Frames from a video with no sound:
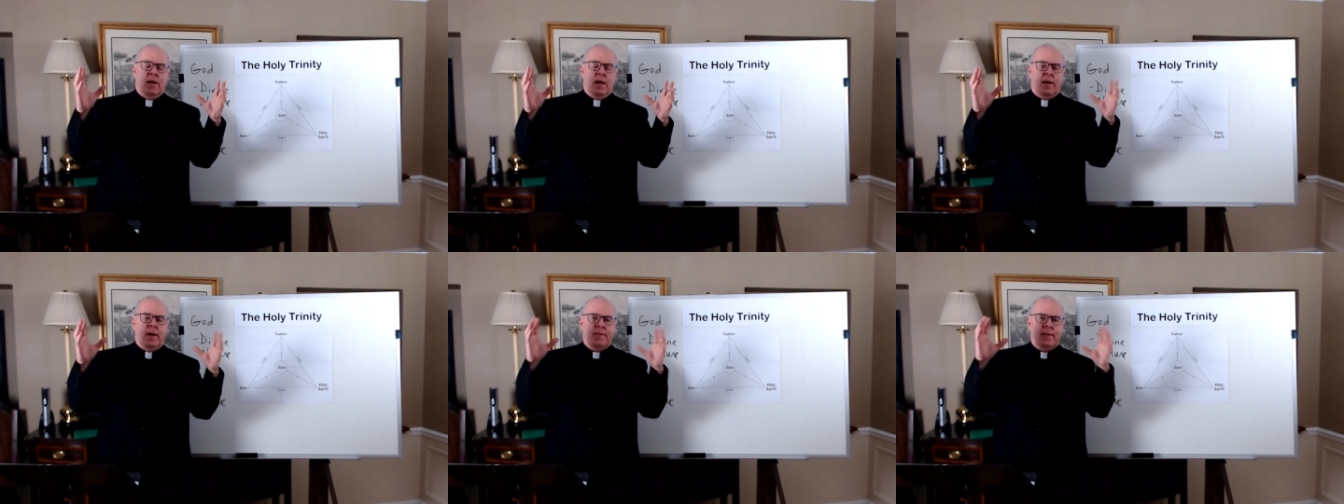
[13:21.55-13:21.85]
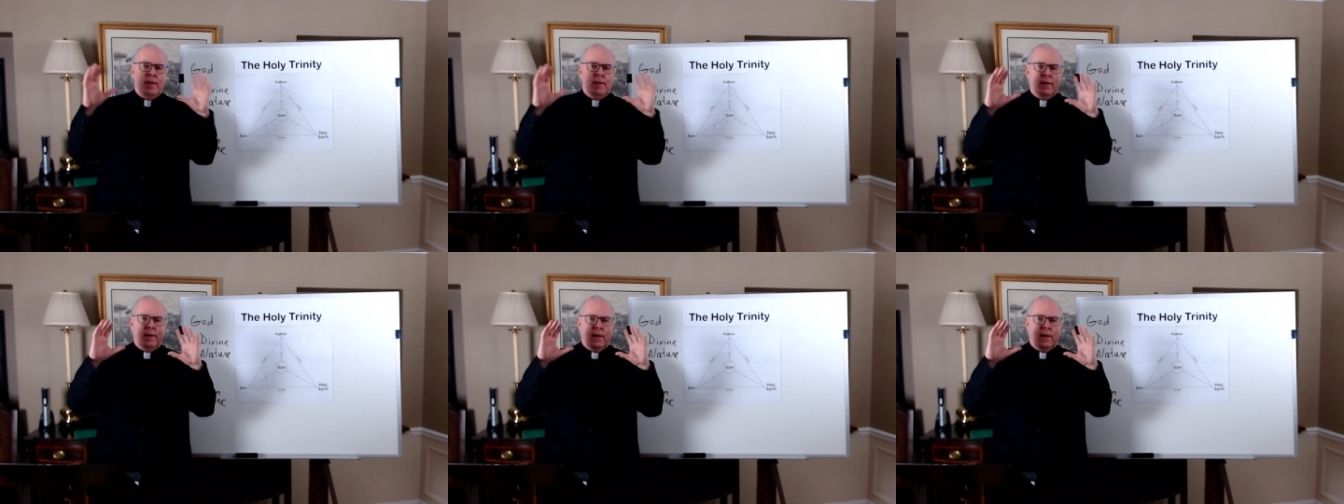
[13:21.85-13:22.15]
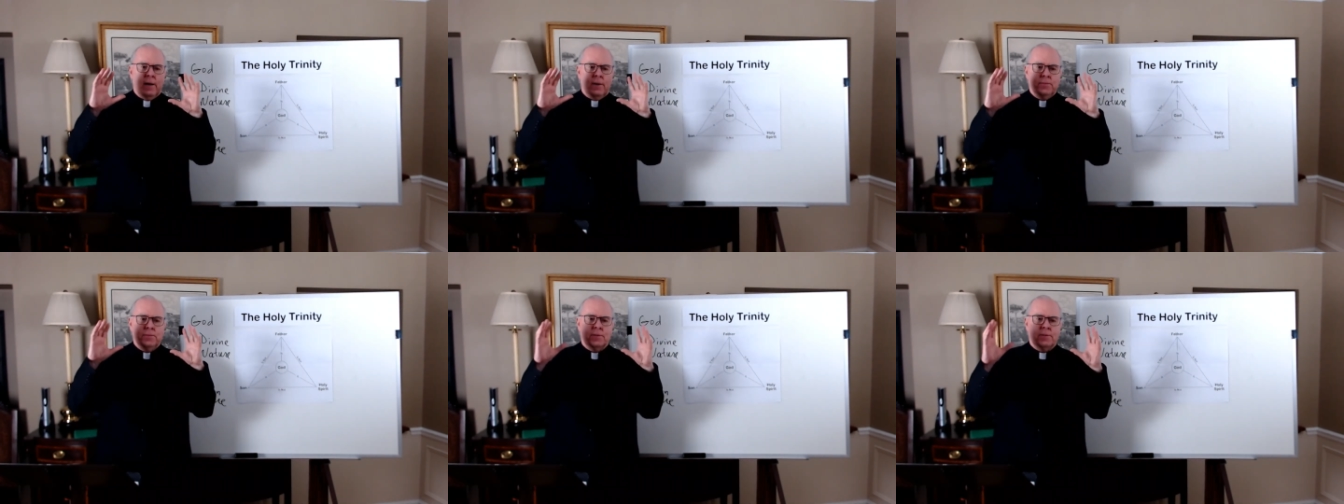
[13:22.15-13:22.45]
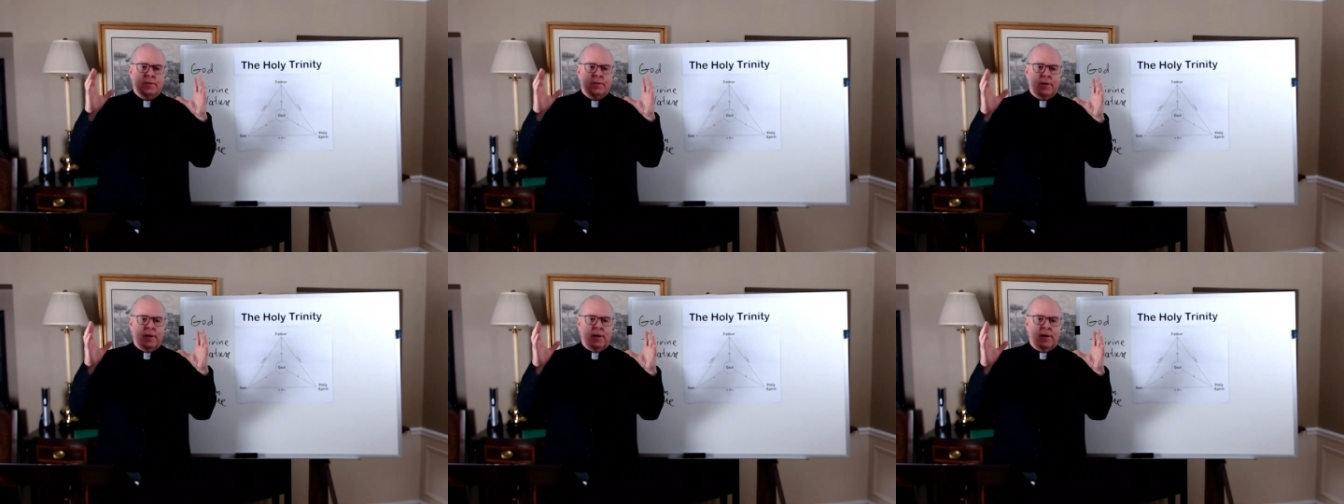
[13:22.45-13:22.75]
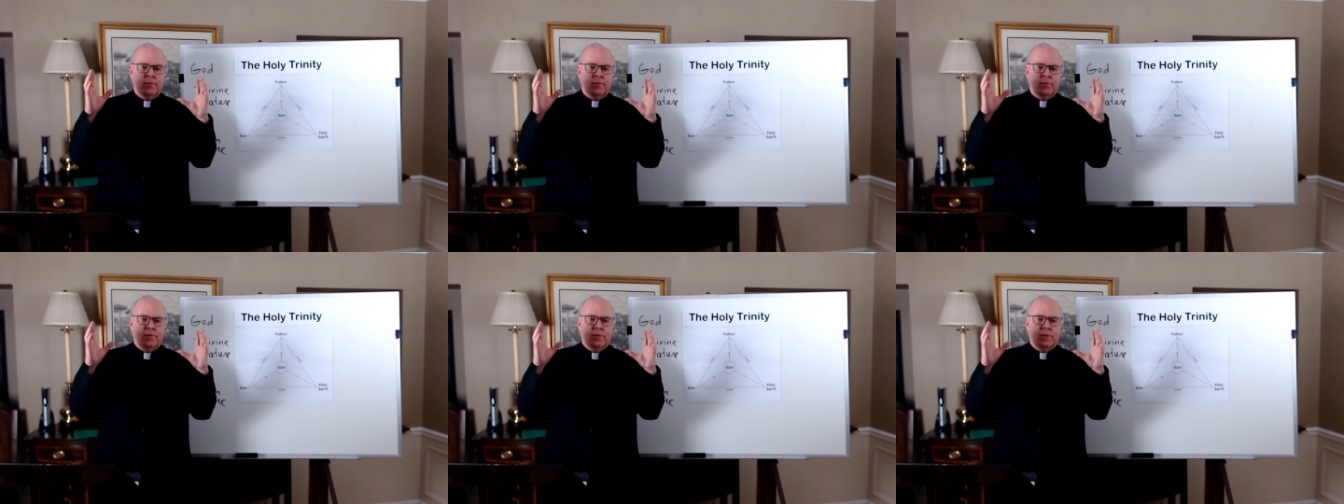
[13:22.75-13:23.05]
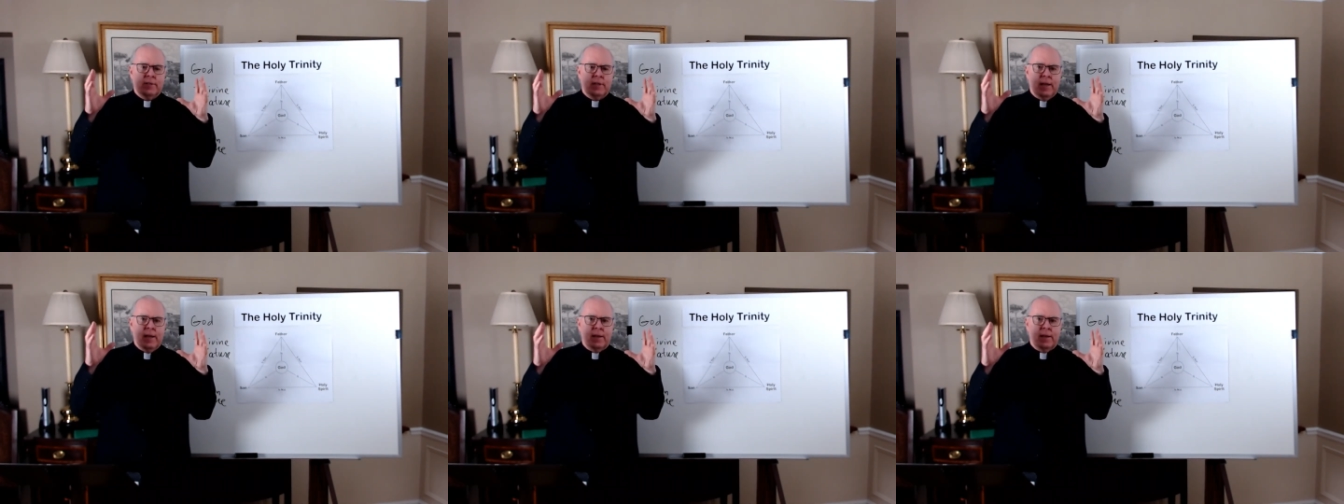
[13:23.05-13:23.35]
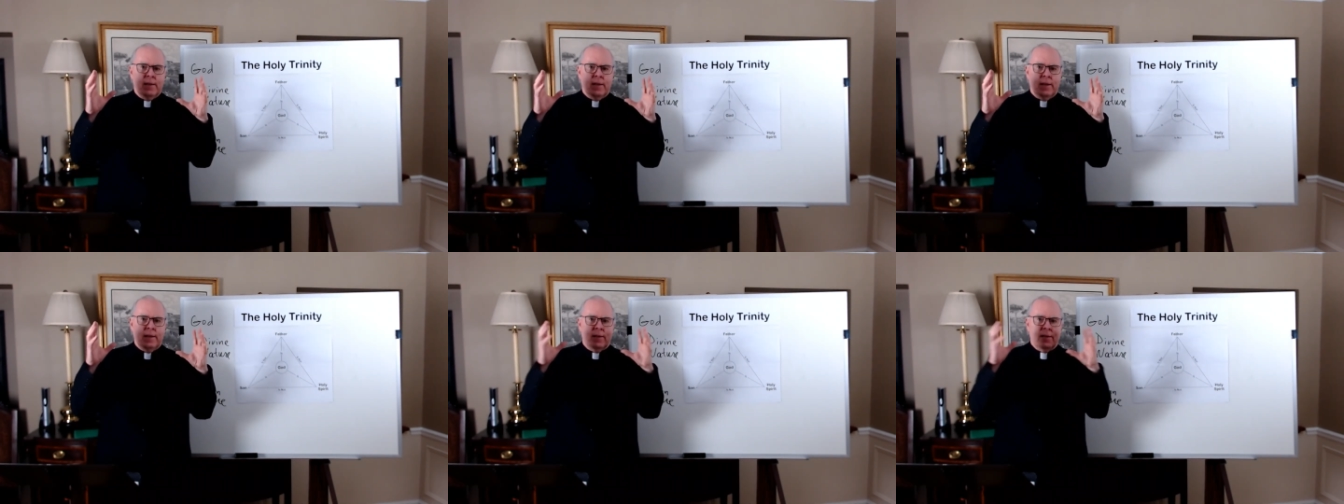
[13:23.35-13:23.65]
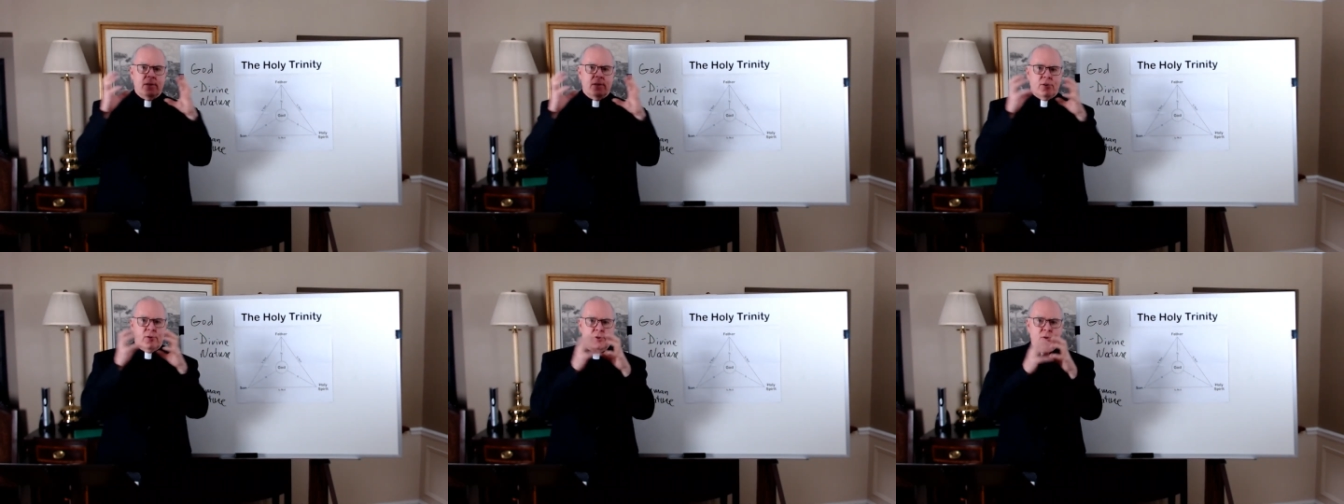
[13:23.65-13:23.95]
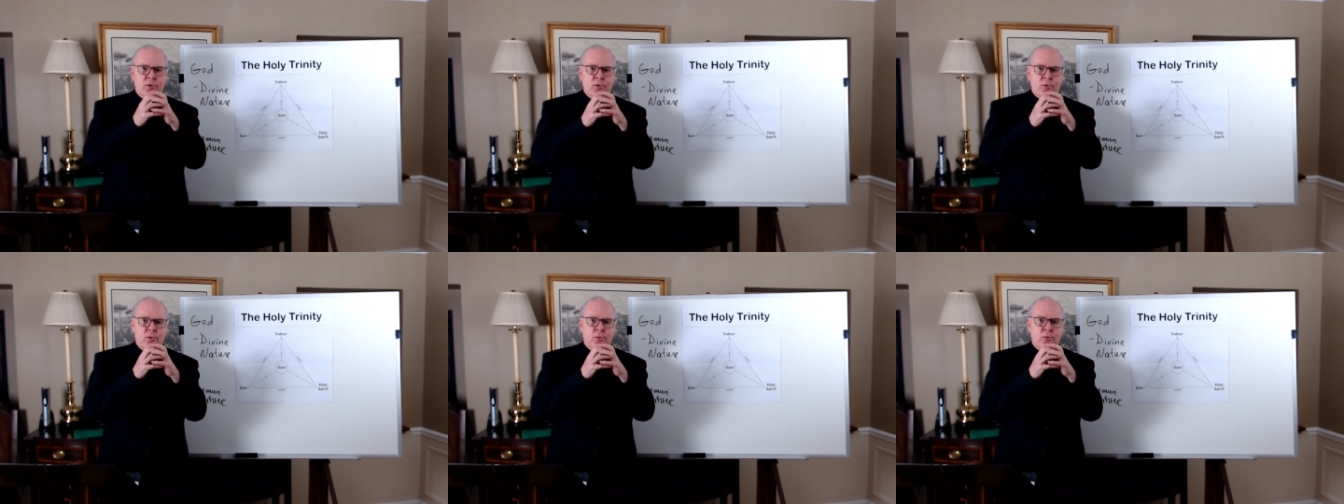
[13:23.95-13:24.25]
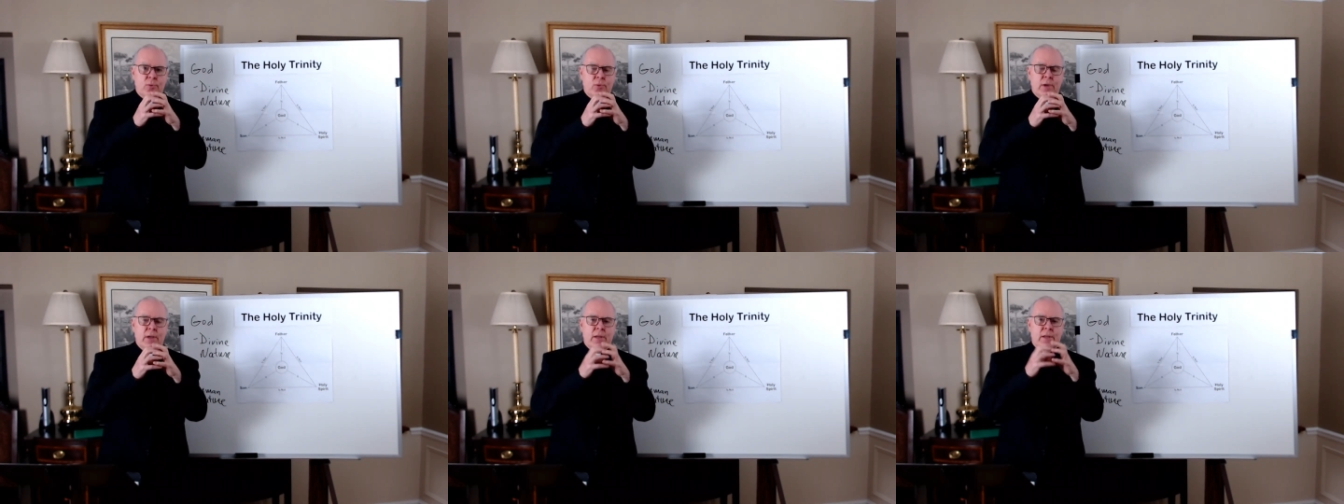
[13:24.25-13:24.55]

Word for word: And then it helps us to understand that the two,